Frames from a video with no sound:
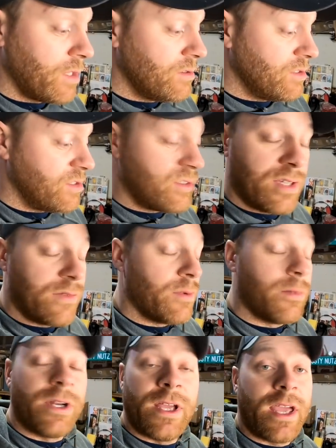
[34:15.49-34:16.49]
just
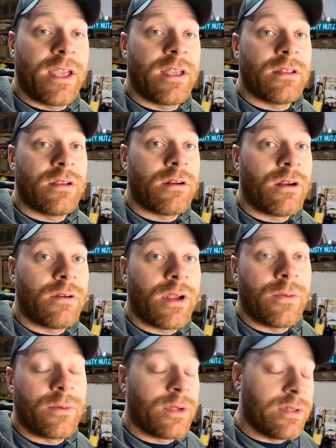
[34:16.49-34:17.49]
everybody hang in there. All
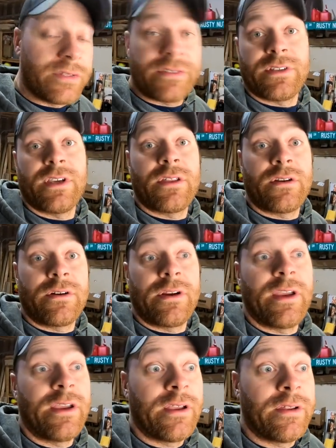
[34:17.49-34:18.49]
right, we're in this together
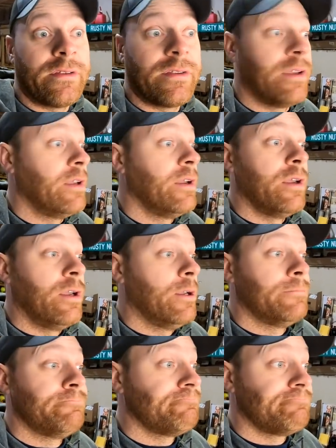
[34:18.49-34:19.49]
and
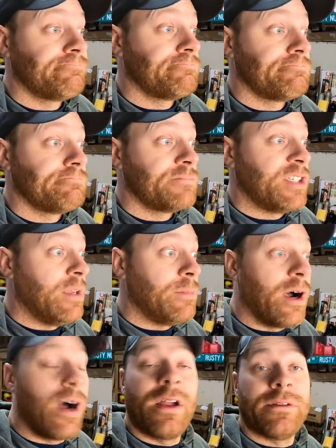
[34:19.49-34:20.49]
keep
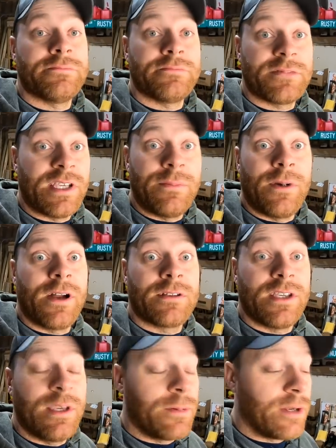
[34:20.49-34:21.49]
on, keep on,
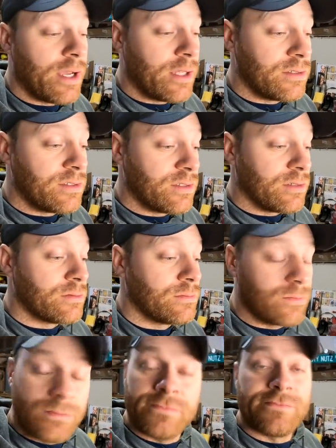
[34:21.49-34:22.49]
keeping on. So
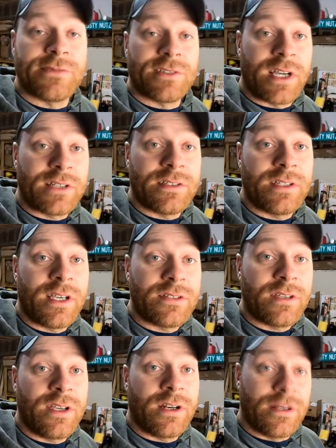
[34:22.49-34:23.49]
we'll talk to you guys
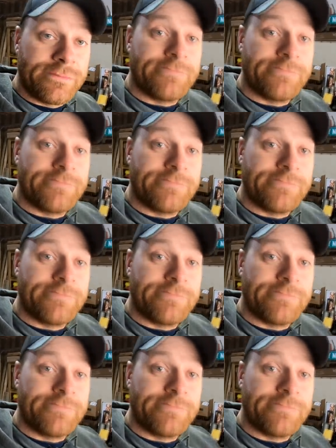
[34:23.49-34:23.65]
later.